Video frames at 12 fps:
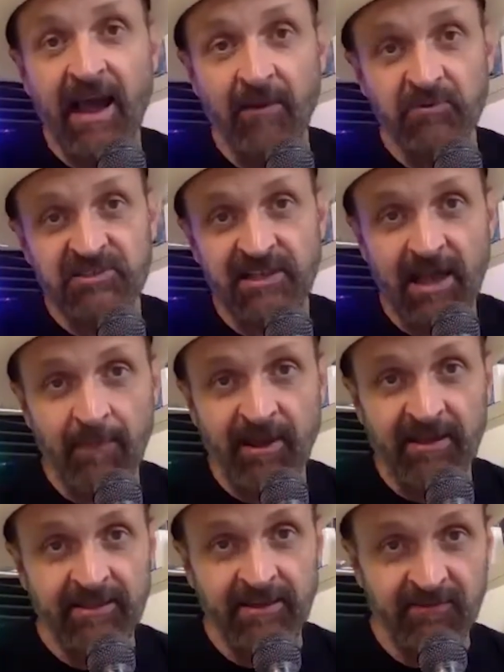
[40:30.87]
I would slap
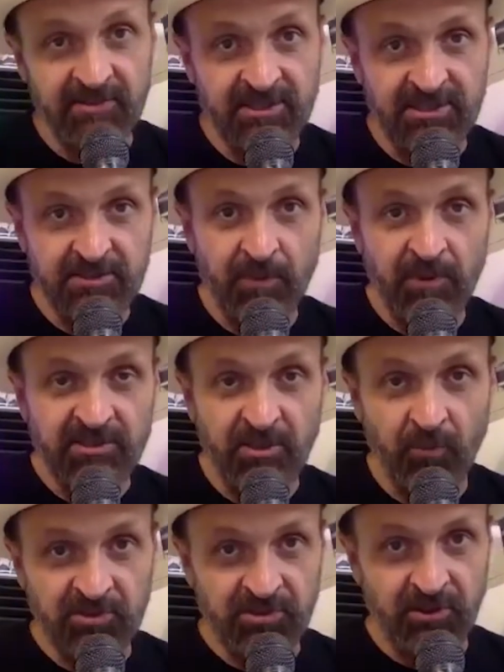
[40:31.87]
Anthony if he said
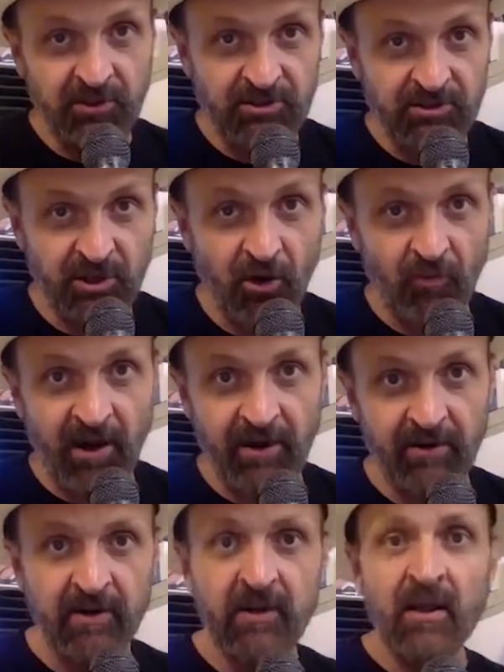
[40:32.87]
Springsteen wasn't a good
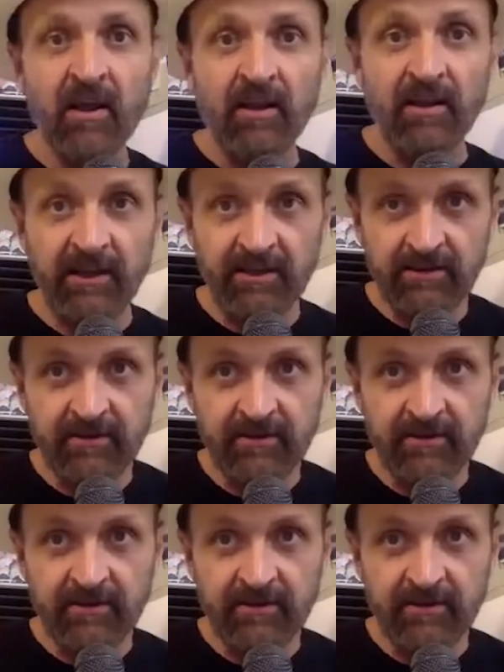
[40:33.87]
songwriter. Like,